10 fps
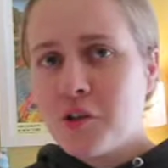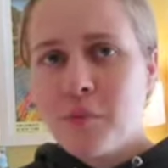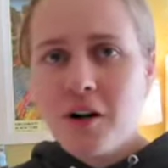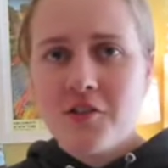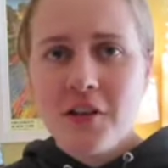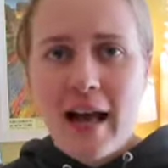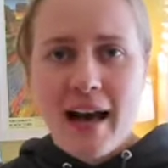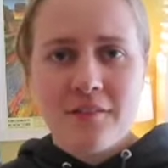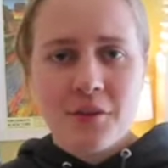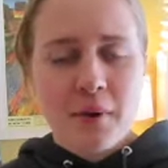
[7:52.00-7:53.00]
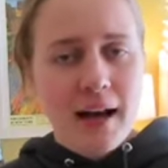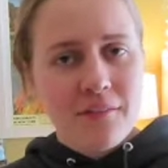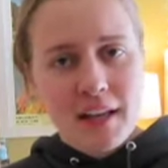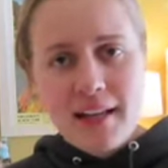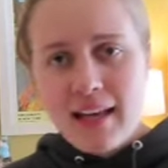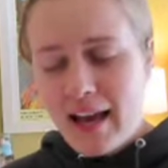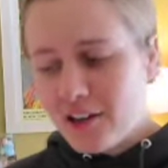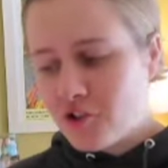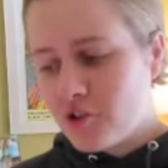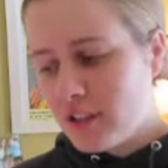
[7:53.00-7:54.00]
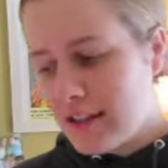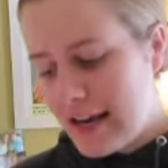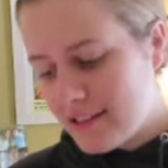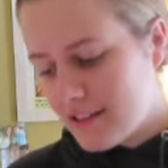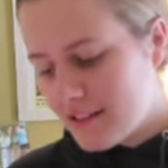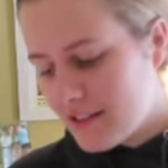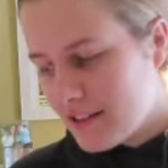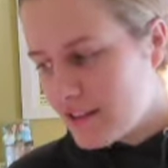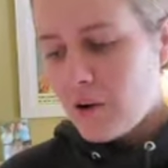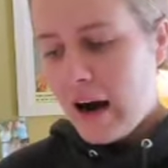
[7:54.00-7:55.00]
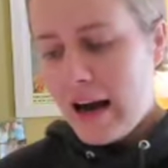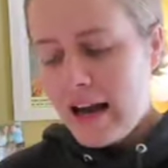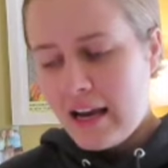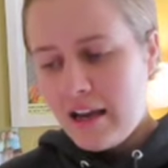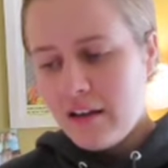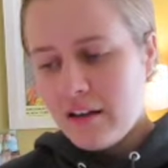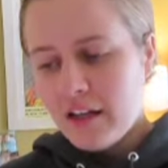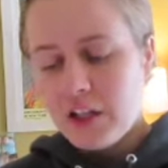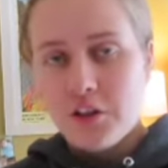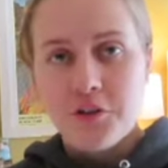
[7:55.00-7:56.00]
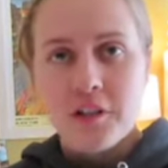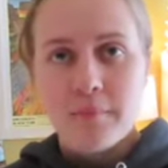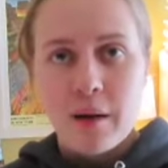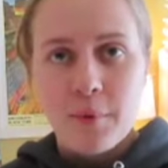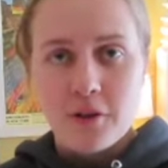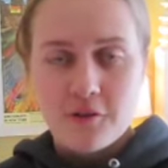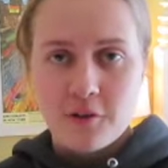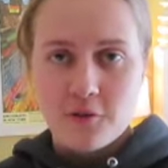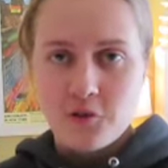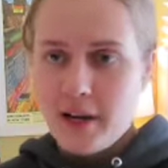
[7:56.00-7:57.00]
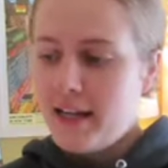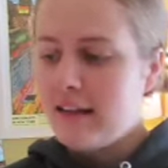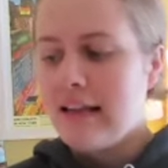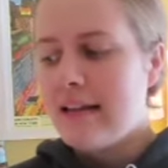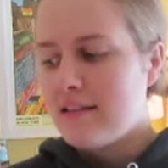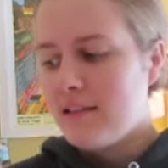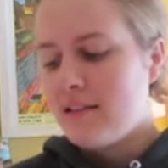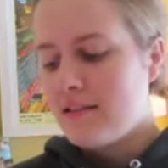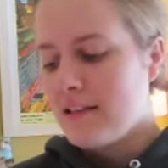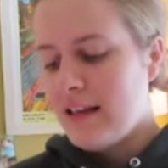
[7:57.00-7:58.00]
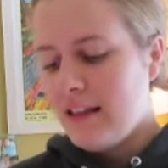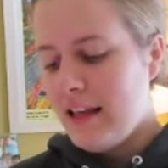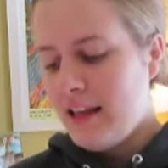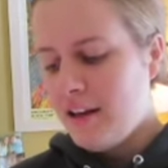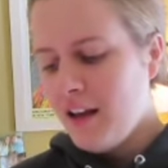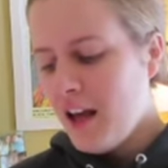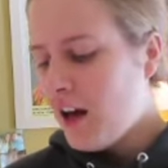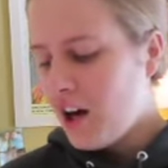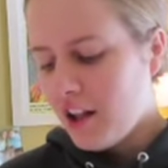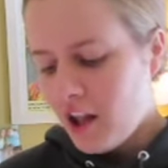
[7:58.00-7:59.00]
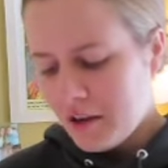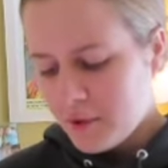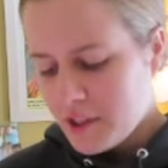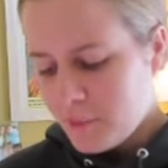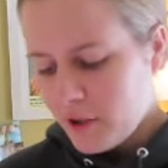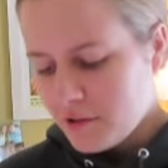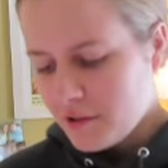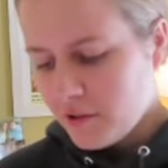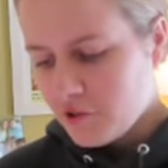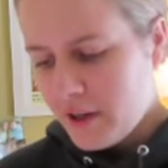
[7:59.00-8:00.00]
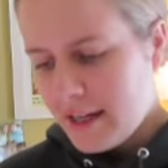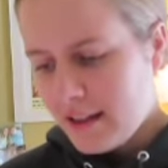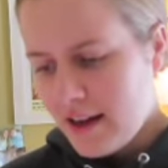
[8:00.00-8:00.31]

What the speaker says: a part to add if you have any extra licenses. So I included my personal training license, and then along with the personal training